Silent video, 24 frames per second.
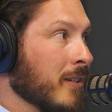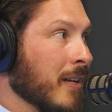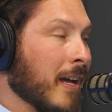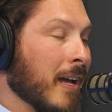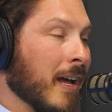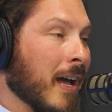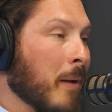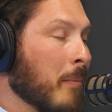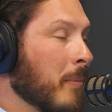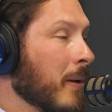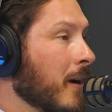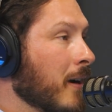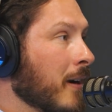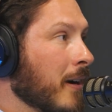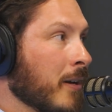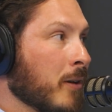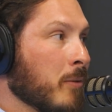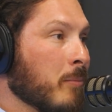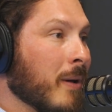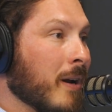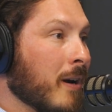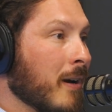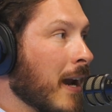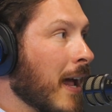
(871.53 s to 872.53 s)
Right.
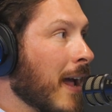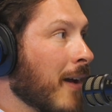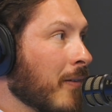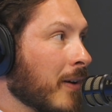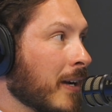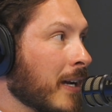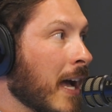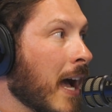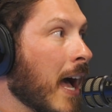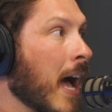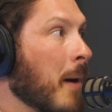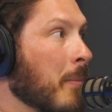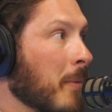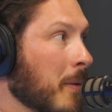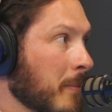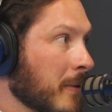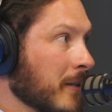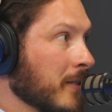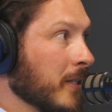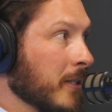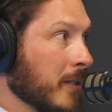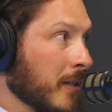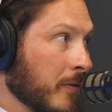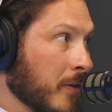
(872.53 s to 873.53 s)
You better not have a comma
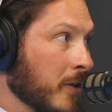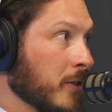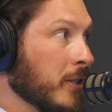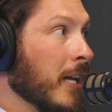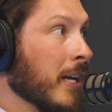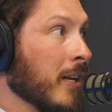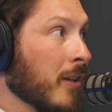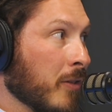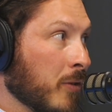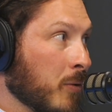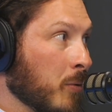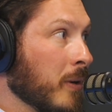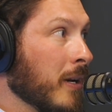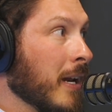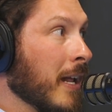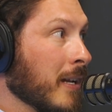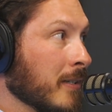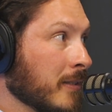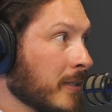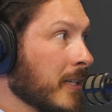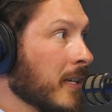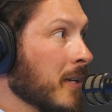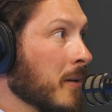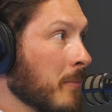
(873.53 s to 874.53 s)
missing if you're taking 3
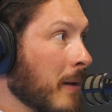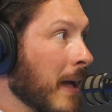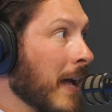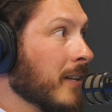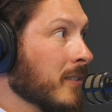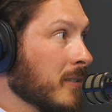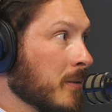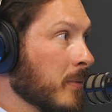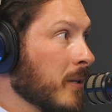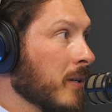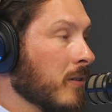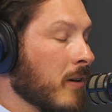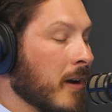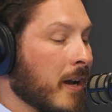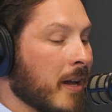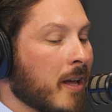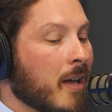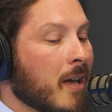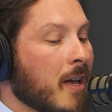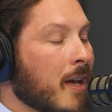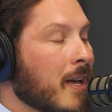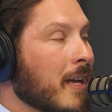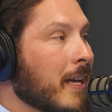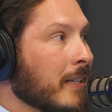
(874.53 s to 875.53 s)
days to get it back to me. Right.
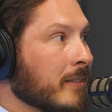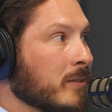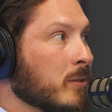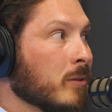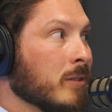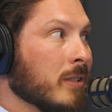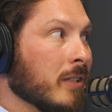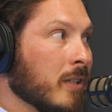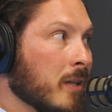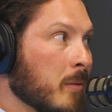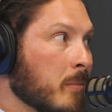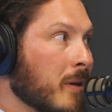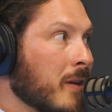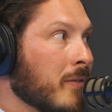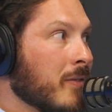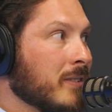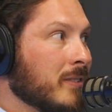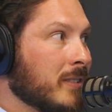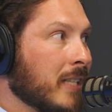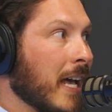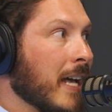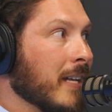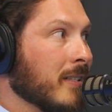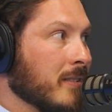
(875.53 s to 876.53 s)
And so it's a little bit of a
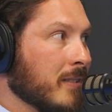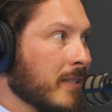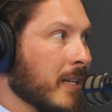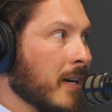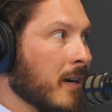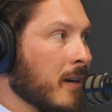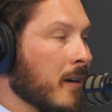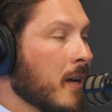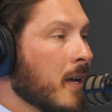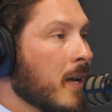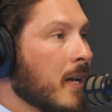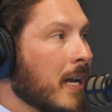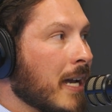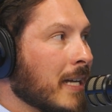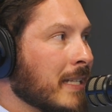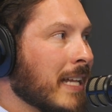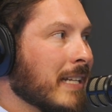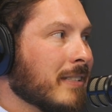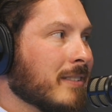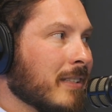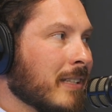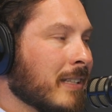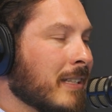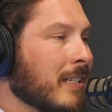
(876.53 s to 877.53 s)
test there. Yeah. And
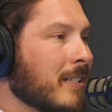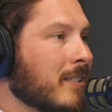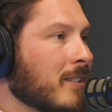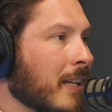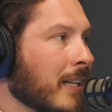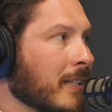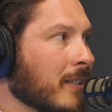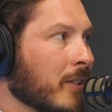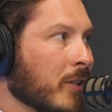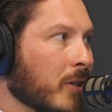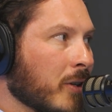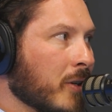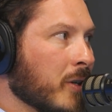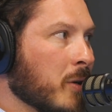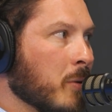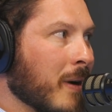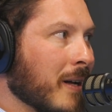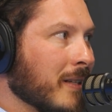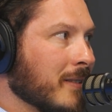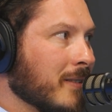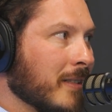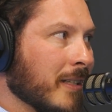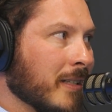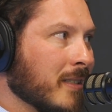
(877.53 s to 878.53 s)
these are like the little
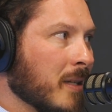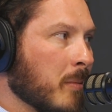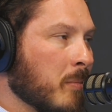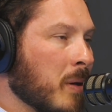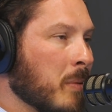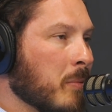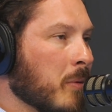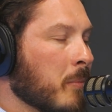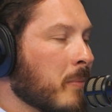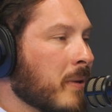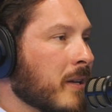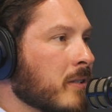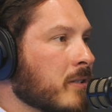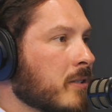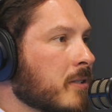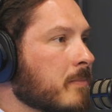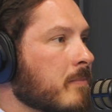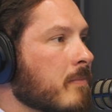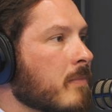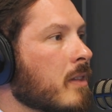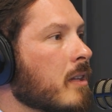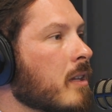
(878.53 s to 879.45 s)
nuanced things that people miss.